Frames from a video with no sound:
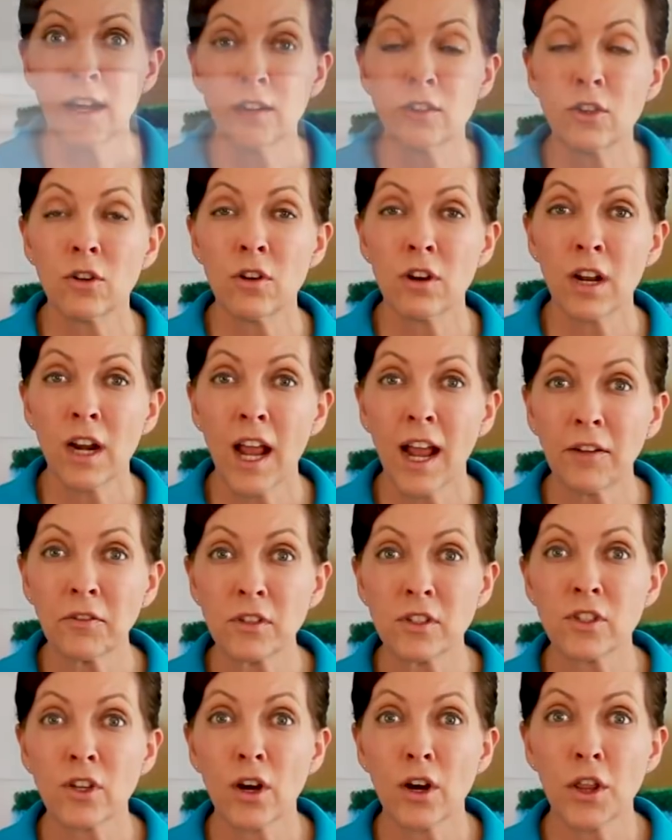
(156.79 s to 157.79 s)
And so you're going to have
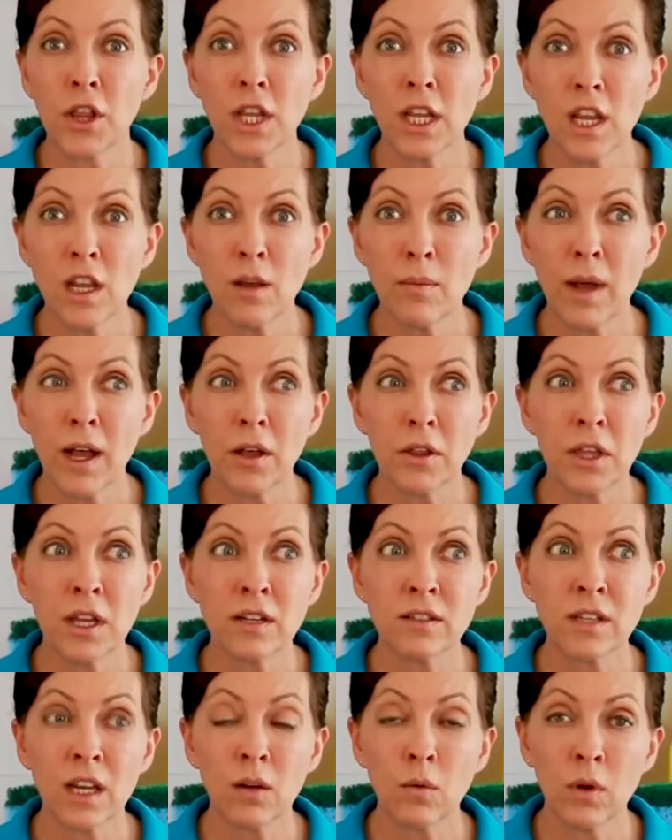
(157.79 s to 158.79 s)
to start thinking about
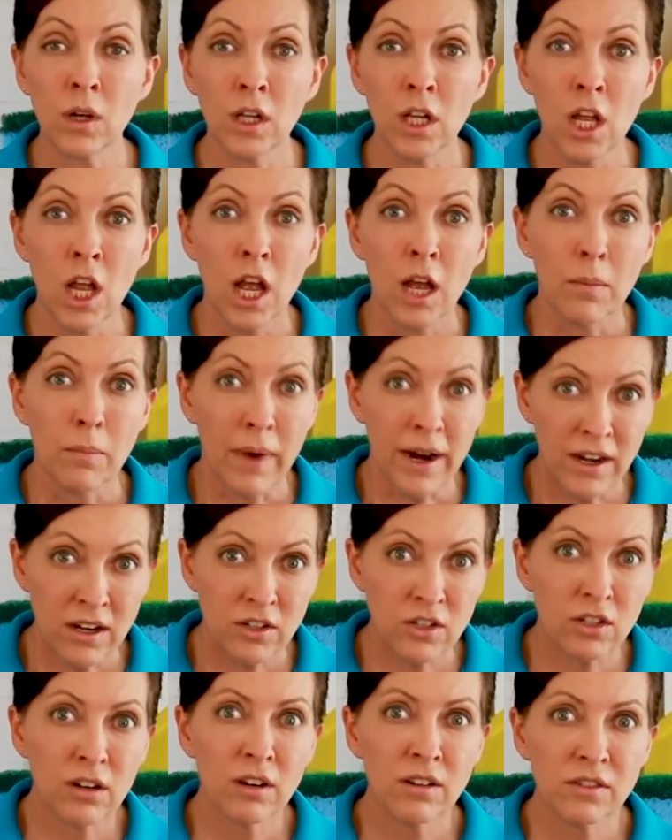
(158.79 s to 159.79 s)
things like, well, my
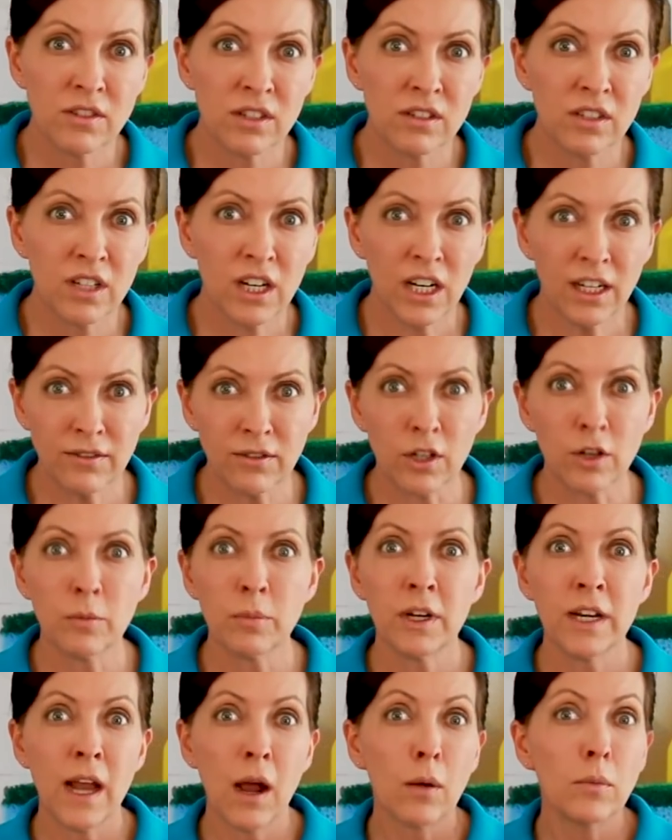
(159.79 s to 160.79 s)
insurance is covered,
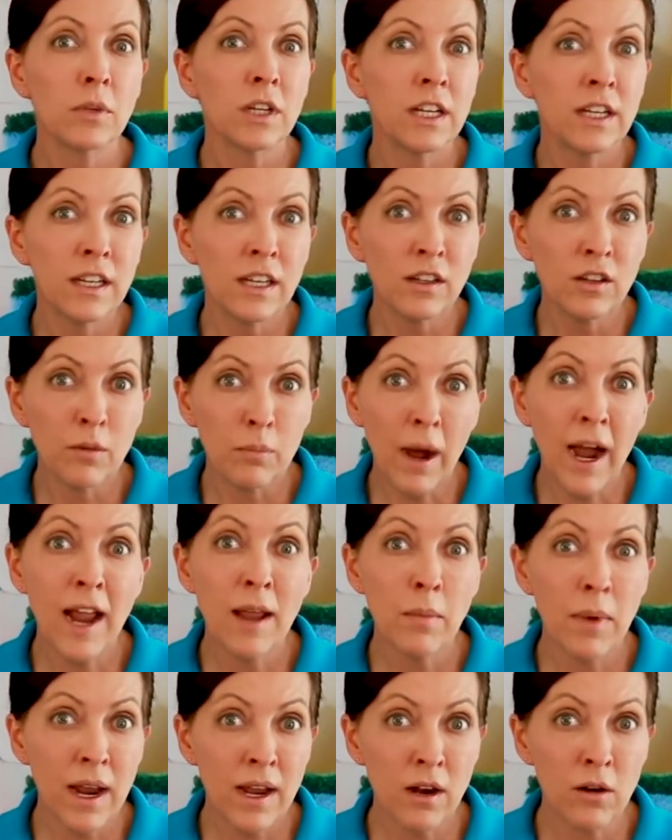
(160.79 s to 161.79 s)
but now I'm going to need to
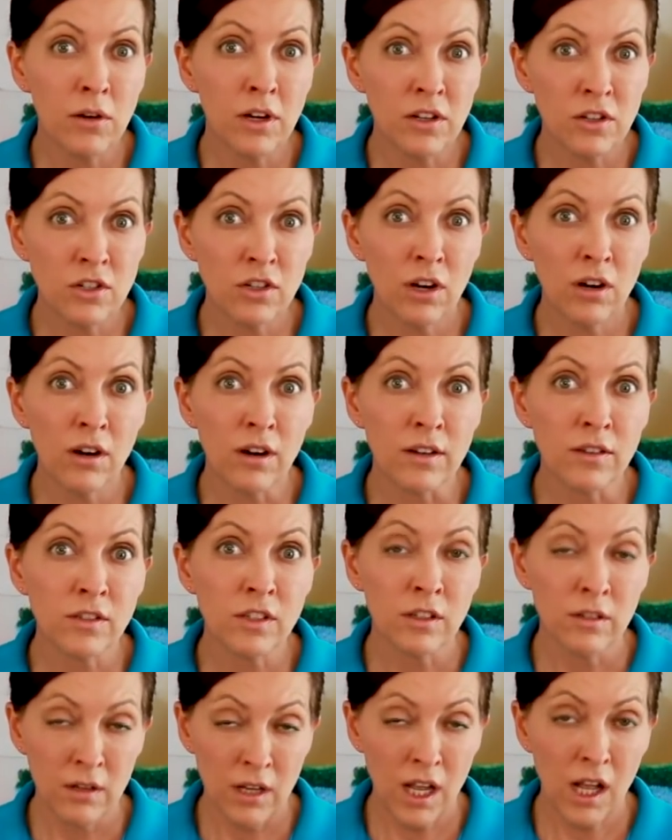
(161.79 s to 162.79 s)
buy my own
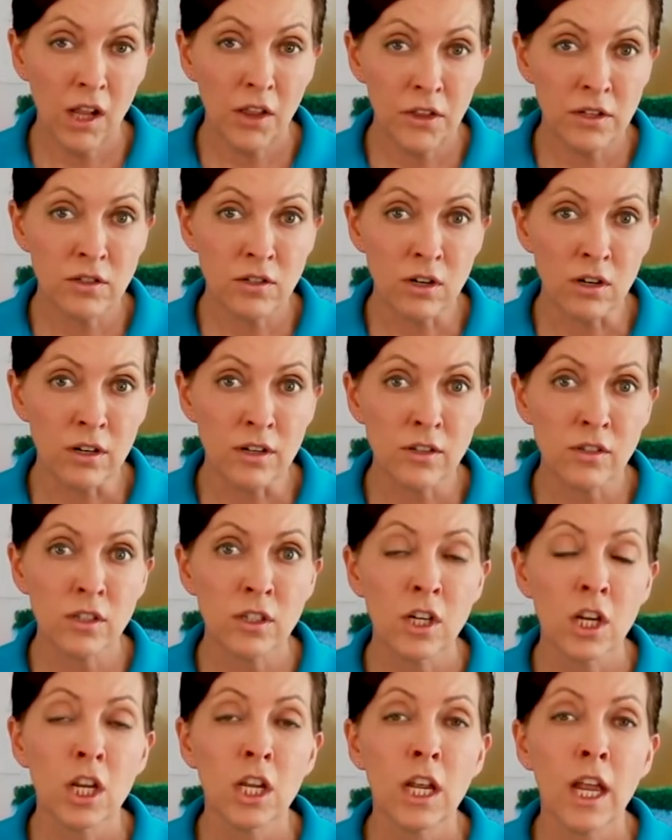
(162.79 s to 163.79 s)
insurance, health insurance,
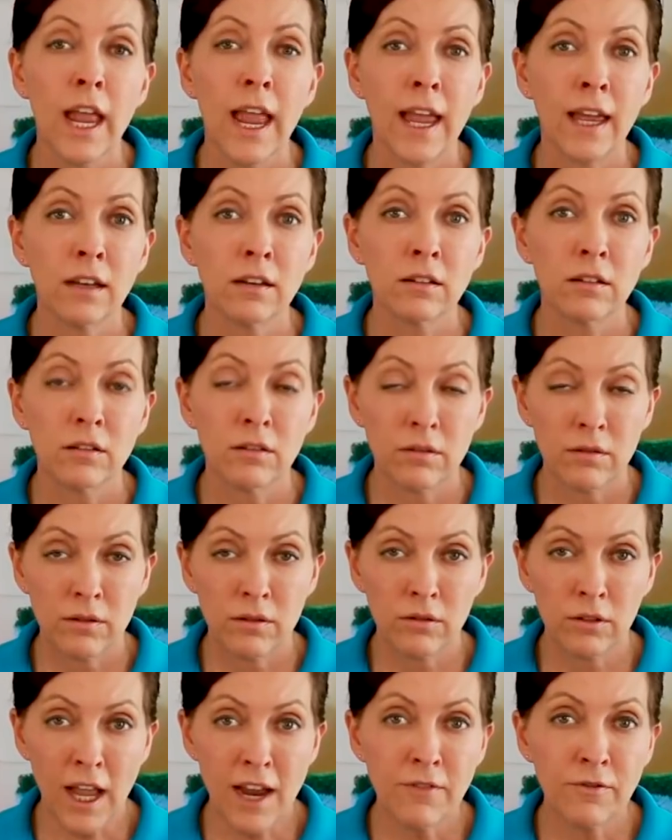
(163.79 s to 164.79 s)
and
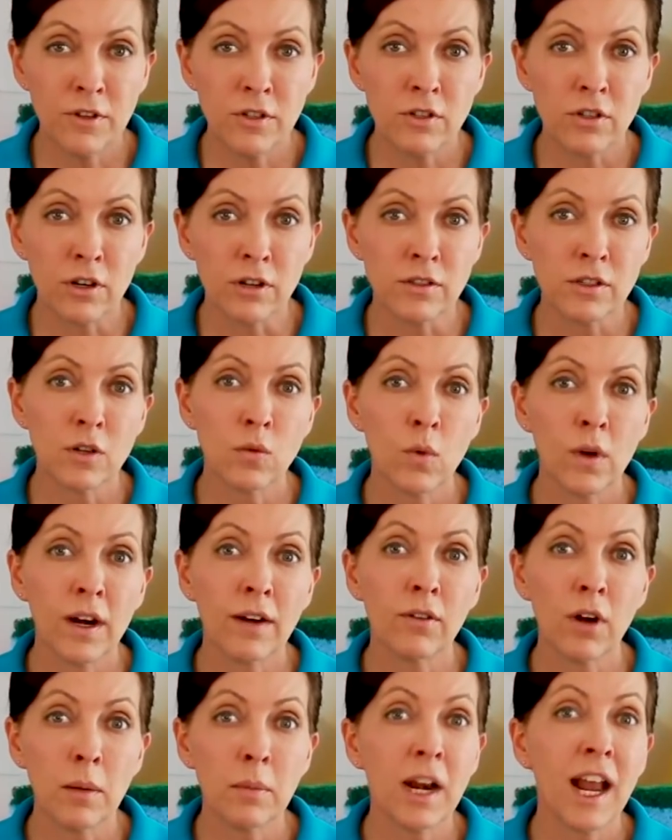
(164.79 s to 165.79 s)
life insurance, and
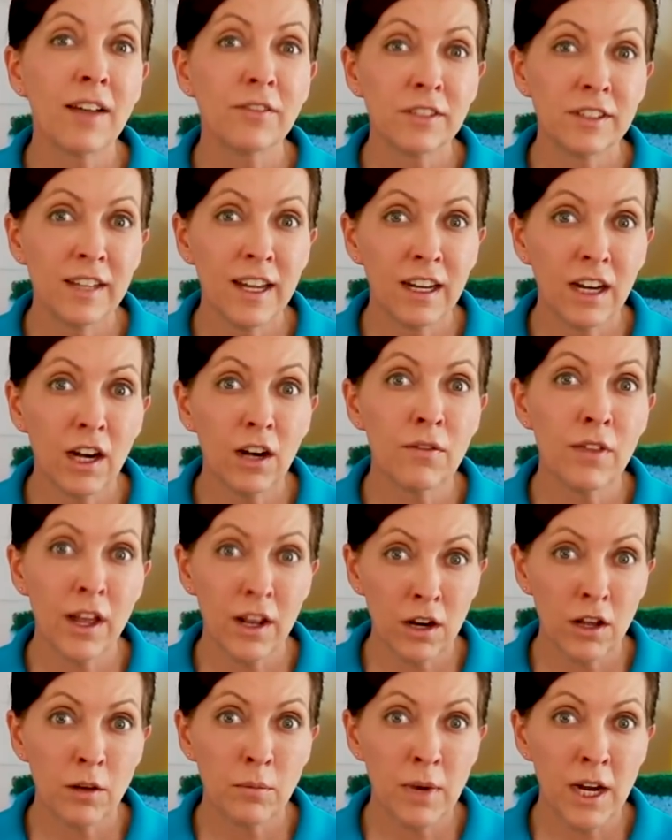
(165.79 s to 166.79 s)
whatever. I'm going to have to take care of
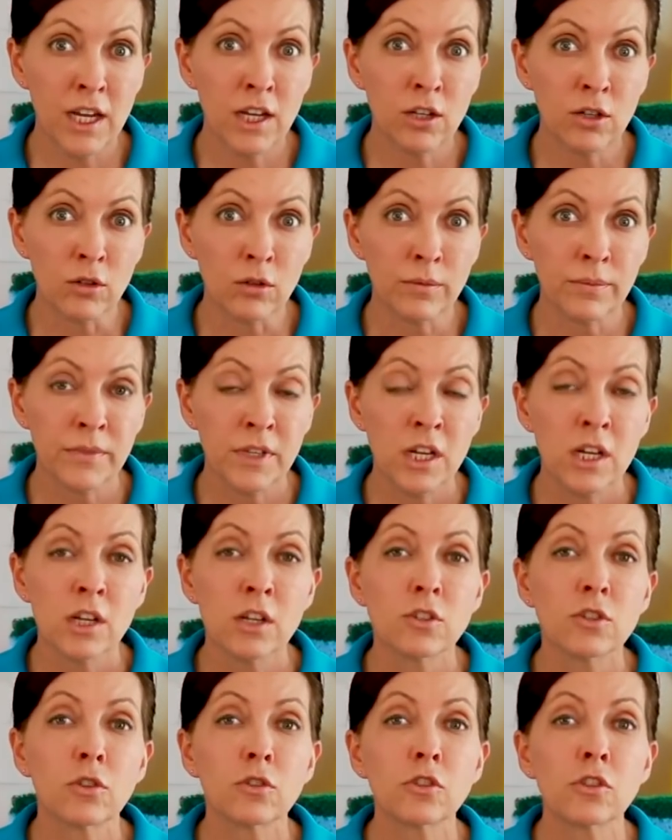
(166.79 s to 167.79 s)
that on my own.
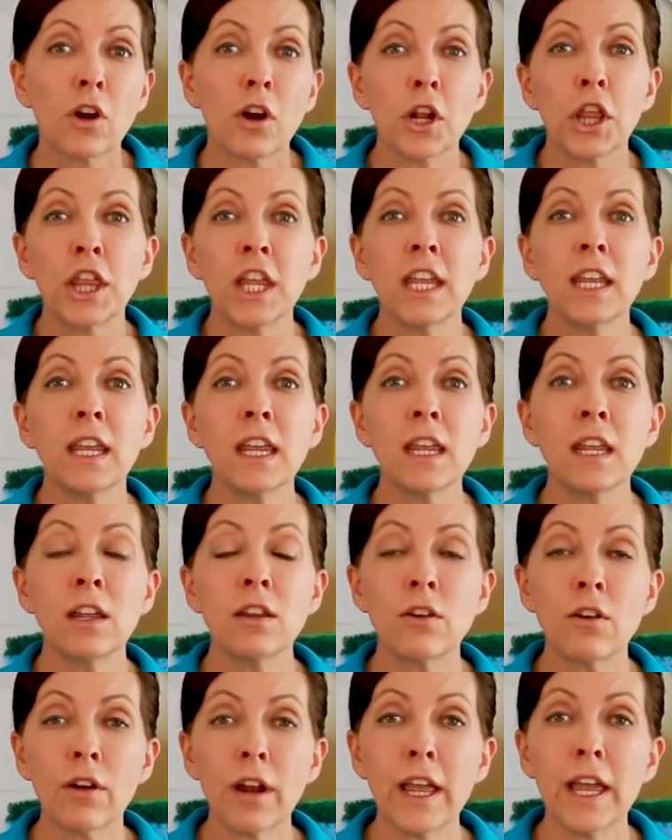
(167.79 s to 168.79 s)
So start thinking
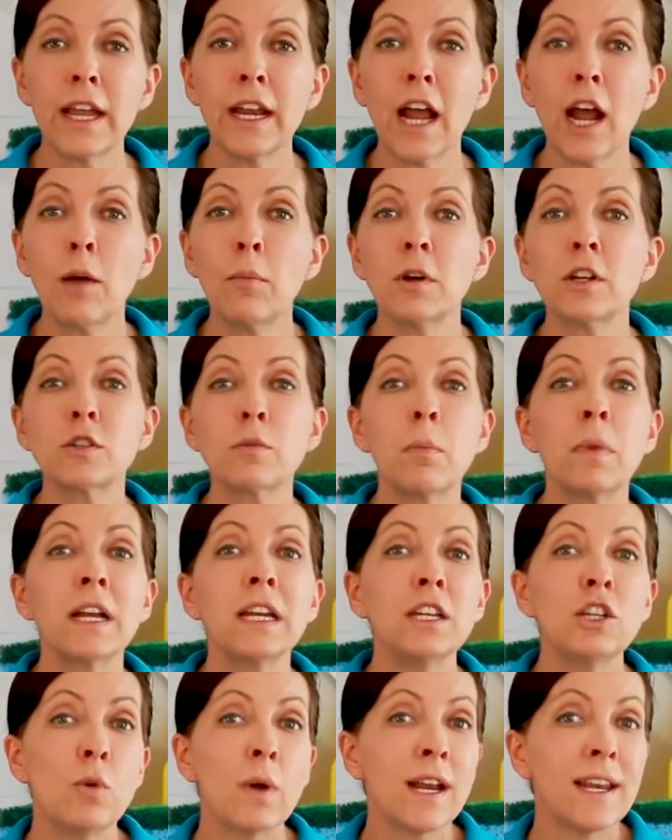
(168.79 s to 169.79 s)
in your head, how much
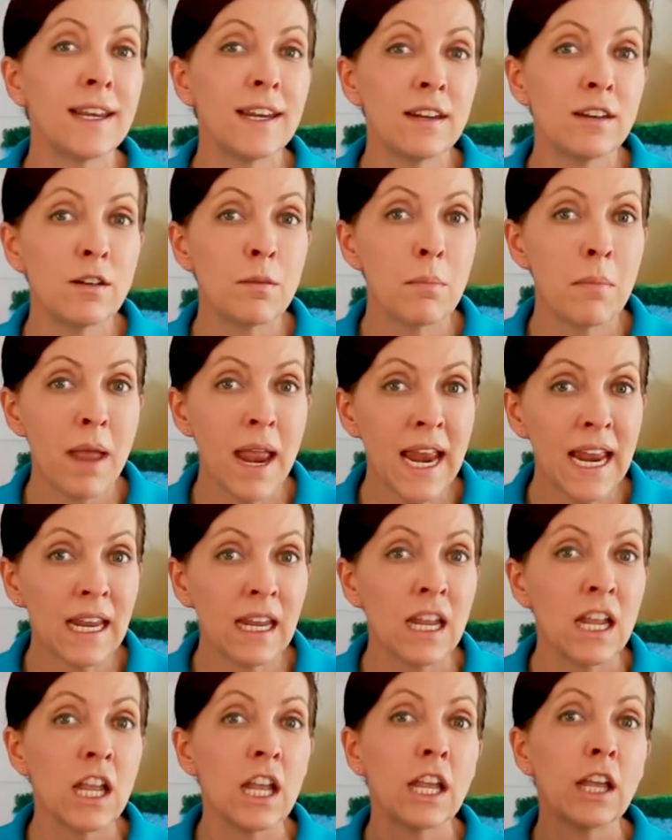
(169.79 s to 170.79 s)
money do I need to
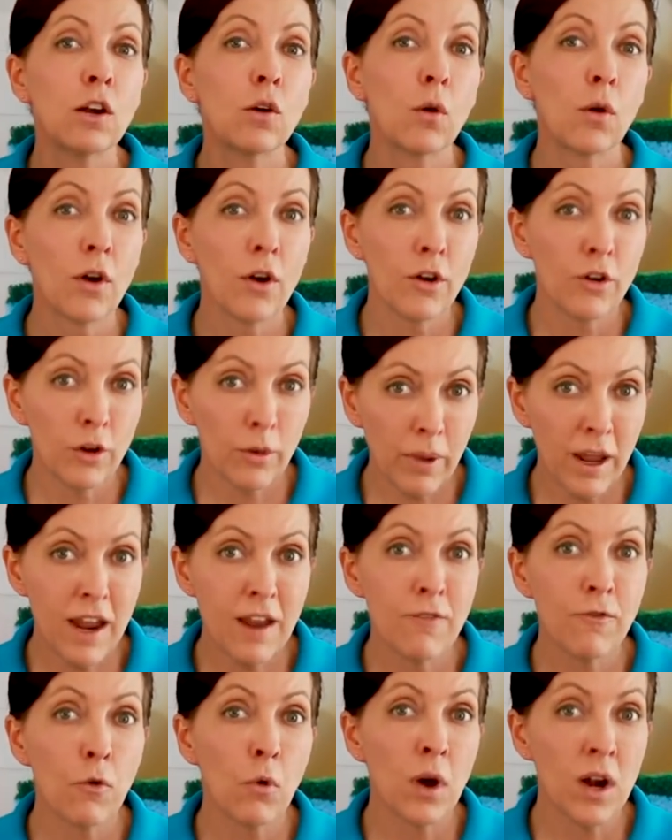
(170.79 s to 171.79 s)
make in order to
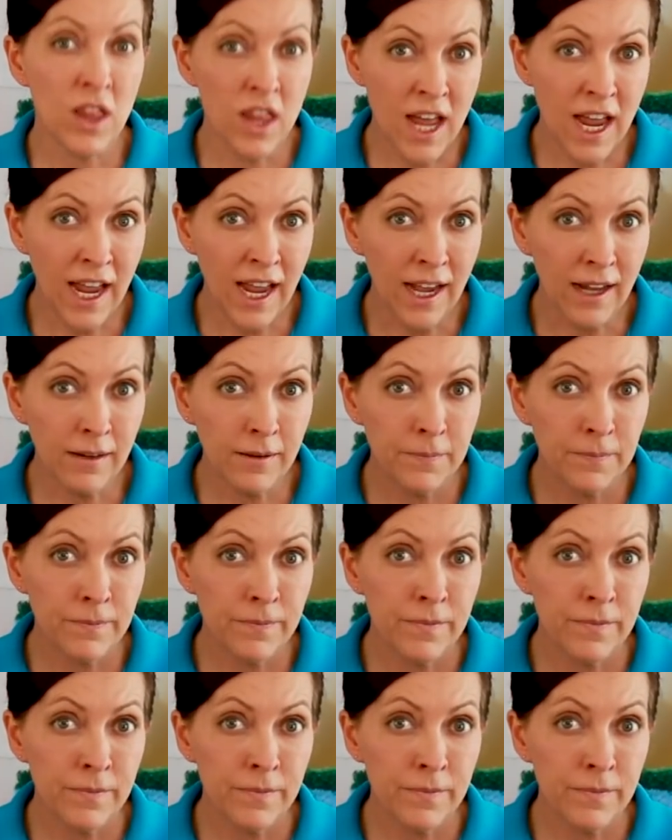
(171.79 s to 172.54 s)
pay for that?